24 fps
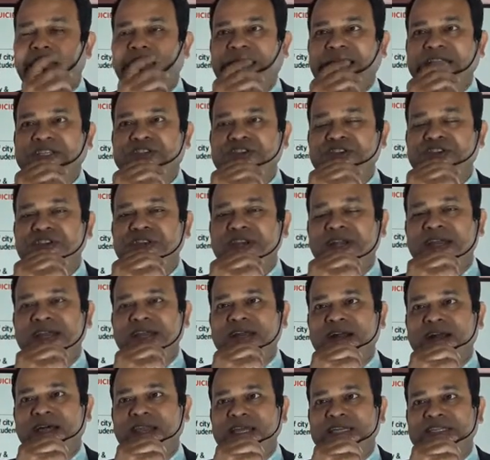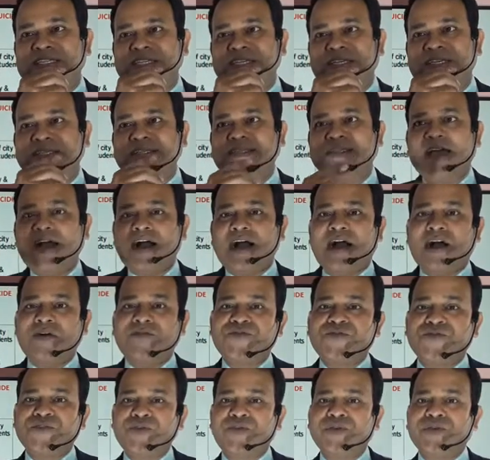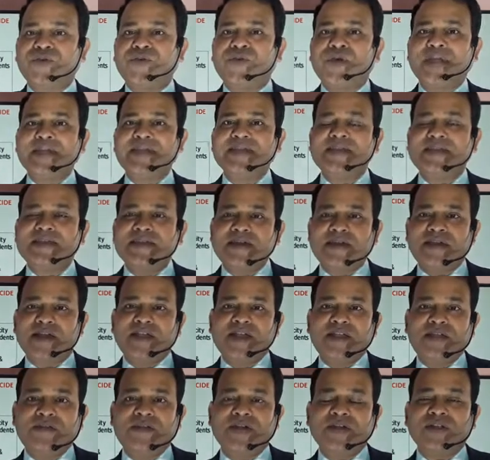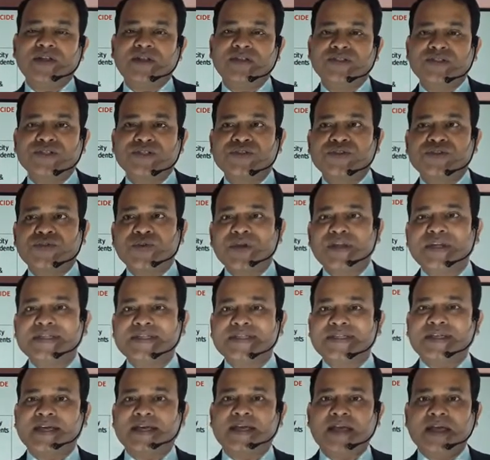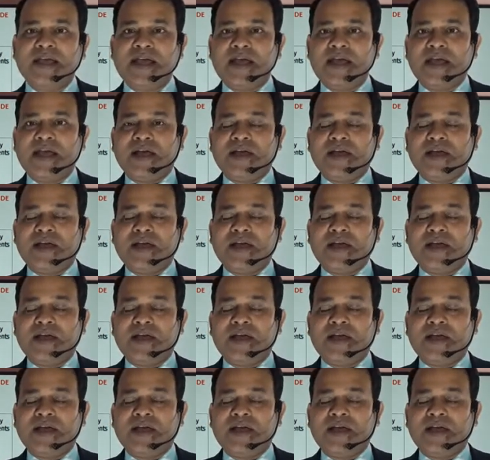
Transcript: engineering colleges after going there even also students are